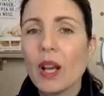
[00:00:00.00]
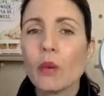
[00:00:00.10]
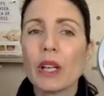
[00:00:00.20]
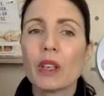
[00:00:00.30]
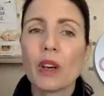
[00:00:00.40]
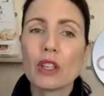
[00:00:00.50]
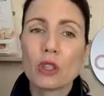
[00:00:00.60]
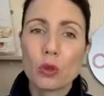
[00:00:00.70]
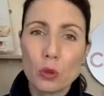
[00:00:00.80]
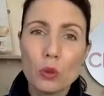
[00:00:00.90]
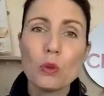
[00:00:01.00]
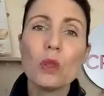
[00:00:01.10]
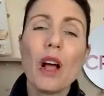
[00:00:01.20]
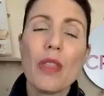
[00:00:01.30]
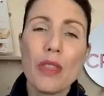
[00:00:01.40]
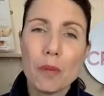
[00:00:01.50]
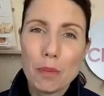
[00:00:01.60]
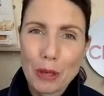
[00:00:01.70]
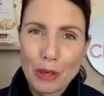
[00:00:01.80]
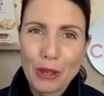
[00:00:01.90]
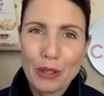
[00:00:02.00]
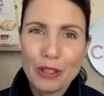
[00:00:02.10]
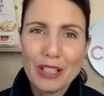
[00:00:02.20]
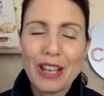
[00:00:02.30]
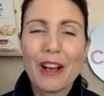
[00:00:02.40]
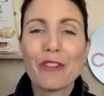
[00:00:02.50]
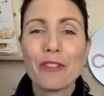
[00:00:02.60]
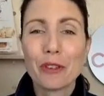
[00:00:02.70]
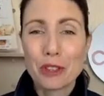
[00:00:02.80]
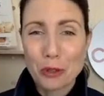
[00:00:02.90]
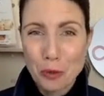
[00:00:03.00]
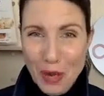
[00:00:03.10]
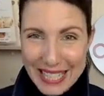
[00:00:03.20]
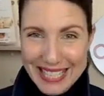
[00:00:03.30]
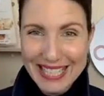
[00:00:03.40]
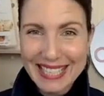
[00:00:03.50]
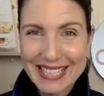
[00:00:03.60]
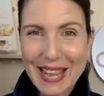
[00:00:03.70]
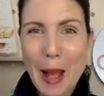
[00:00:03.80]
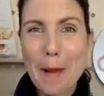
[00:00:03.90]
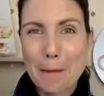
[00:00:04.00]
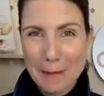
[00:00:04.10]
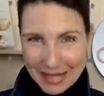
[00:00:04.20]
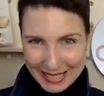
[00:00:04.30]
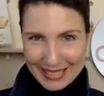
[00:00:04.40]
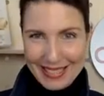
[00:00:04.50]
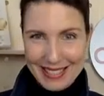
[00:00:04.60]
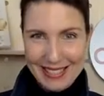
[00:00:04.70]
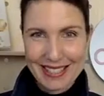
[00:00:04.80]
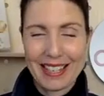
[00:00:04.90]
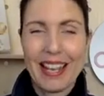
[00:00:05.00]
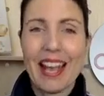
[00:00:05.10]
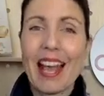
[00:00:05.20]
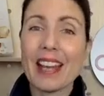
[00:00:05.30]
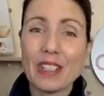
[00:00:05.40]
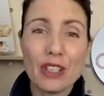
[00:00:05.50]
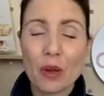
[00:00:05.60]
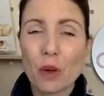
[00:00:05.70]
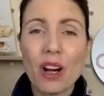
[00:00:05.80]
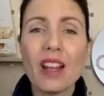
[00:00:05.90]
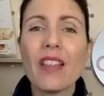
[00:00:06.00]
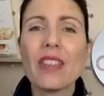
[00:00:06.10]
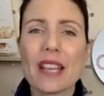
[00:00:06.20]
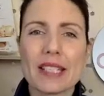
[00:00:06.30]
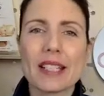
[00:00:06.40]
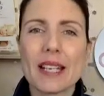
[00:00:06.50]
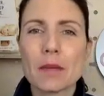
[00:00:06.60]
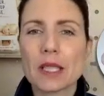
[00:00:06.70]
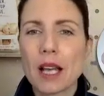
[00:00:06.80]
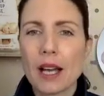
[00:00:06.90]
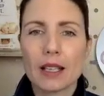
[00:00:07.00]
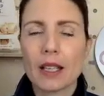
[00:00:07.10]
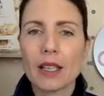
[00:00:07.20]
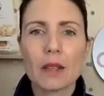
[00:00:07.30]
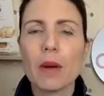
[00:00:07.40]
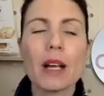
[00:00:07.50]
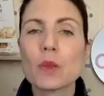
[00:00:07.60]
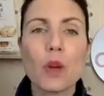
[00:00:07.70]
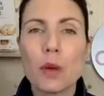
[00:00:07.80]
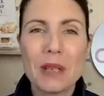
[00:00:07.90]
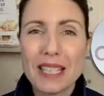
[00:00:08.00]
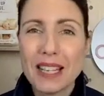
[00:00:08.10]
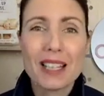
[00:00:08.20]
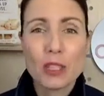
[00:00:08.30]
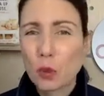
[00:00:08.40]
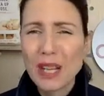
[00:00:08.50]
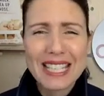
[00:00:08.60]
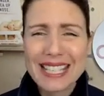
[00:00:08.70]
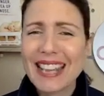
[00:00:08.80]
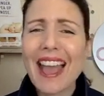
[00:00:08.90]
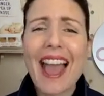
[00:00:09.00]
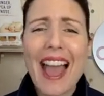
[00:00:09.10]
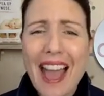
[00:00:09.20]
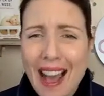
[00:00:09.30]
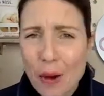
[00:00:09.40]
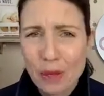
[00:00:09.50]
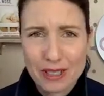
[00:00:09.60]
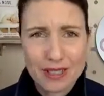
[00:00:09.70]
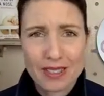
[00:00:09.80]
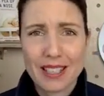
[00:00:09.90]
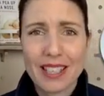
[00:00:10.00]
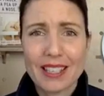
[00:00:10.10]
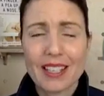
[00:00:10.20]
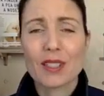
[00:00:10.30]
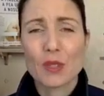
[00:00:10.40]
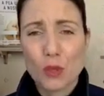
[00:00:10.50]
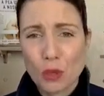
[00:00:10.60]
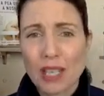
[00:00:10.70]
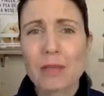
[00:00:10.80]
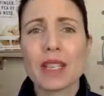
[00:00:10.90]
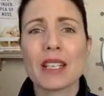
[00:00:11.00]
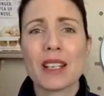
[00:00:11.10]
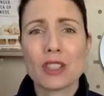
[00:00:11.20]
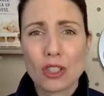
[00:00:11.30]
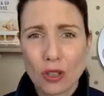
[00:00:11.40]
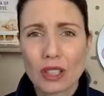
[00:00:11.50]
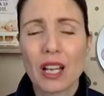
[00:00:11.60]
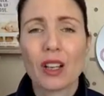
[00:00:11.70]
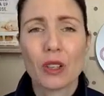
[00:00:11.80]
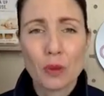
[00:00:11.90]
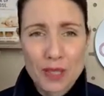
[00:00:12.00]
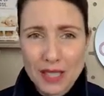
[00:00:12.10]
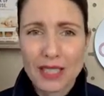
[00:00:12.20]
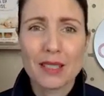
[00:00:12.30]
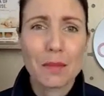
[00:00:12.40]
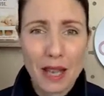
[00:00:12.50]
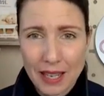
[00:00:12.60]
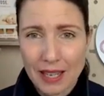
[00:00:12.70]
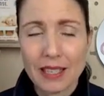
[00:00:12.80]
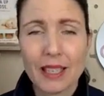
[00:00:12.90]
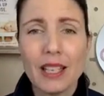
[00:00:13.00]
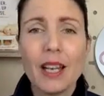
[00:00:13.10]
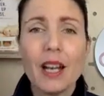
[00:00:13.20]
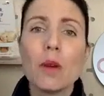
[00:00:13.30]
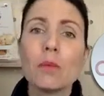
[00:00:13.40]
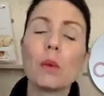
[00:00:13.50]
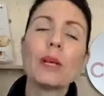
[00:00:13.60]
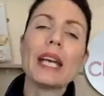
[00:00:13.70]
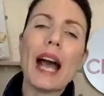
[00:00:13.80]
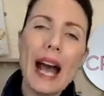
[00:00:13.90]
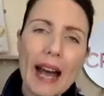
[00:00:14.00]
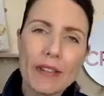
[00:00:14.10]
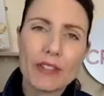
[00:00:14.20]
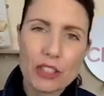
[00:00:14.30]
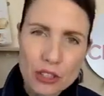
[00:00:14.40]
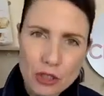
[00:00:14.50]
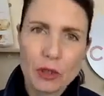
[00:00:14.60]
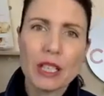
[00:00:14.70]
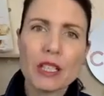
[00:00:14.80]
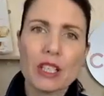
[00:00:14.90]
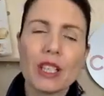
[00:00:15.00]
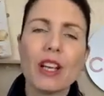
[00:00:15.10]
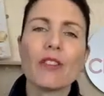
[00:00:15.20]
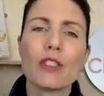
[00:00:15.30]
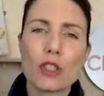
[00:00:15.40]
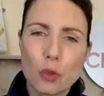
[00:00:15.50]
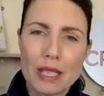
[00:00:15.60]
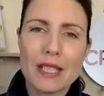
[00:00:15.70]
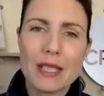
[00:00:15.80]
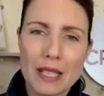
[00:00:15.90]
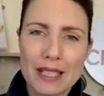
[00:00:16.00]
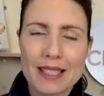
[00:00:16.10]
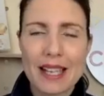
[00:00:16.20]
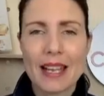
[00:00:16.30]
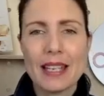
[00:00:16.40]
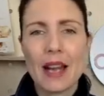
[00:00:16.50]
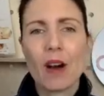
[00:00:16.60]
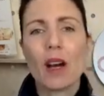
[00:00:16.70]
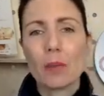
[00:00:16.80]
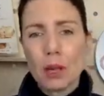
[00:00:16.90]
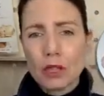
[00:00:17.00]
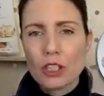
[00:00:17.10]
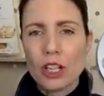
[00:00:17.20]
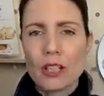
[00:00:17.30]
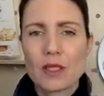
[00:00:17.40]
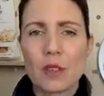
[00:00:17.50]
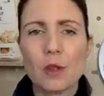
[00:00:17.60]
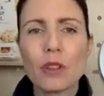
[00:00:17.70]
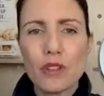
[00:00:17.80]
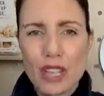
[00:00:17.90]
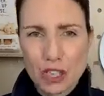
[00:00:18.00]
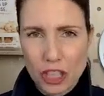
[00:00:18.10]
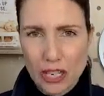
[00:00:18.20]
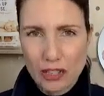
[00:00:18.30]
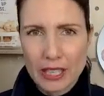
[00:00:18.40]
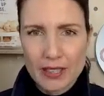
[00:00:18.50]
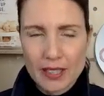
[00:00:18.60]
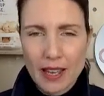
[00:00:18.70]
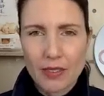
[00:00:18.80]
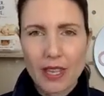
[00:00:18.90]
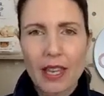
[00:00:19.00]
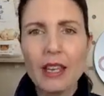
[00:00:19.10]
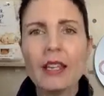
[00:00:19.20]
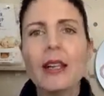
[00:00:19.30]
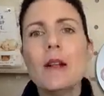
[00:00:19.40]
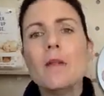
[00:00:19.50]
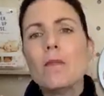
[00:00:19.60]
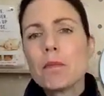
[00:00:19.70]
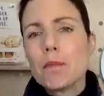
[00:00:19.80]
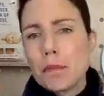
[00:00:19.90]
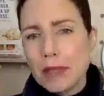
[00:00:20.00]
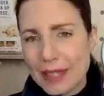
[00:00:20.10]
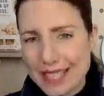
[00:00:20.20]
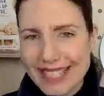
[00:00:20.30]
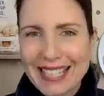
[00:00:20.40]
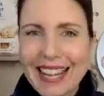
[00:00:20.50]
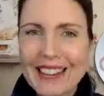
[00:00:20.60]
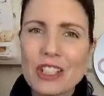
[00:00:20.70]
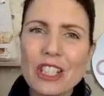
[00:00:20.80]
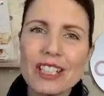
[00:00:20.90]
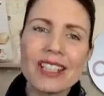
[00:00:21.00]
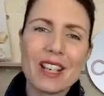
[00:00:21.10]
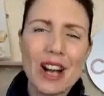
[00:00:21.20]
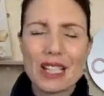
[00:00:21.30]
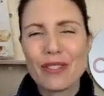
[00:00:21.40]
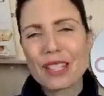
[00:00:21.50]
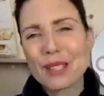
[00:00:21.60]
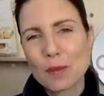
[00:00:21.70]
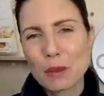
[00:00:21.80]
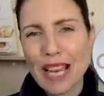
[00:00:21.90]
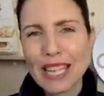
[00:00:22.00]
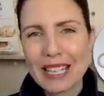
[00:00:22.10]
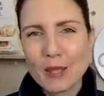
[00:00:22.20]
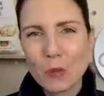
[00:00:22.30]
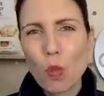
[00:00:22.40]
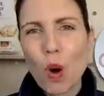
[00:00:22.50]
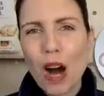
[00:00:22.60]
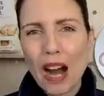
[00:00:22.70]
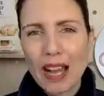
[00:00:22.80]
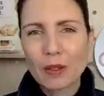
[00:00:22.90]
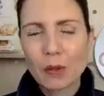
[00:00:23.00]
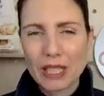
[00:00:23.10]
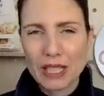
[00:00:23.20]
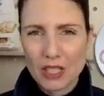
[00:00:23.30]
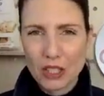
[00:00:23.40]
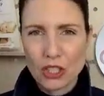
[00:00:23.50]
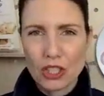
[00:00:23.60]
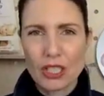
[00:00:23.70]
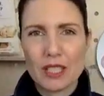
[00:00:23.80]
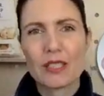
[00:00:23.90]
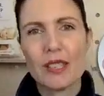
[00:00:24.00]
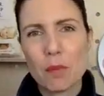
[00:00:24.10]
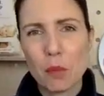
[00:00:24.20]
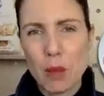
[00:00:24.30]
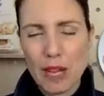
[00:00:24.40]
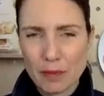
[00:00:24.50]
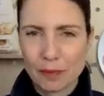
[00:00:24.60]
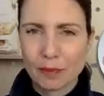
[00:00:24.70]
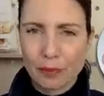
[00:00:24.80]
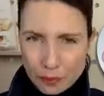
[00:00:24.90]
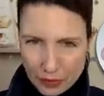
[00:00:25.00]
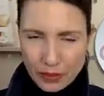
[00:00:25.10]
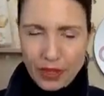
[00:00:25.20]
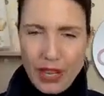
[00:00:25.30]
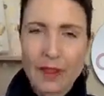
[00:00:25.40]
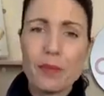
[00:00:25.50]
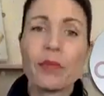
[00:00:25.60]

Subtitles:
We are going to cool the burn for 20 minutes. And you know what? That seems like, that might as well be 20 hours in a screaming toddler who is in pain. But we have to do it for 20 minutes. And now I apologize to all the vegetarians out there, but there's an analogy that kind of explains why we need to do this. Number one, okay,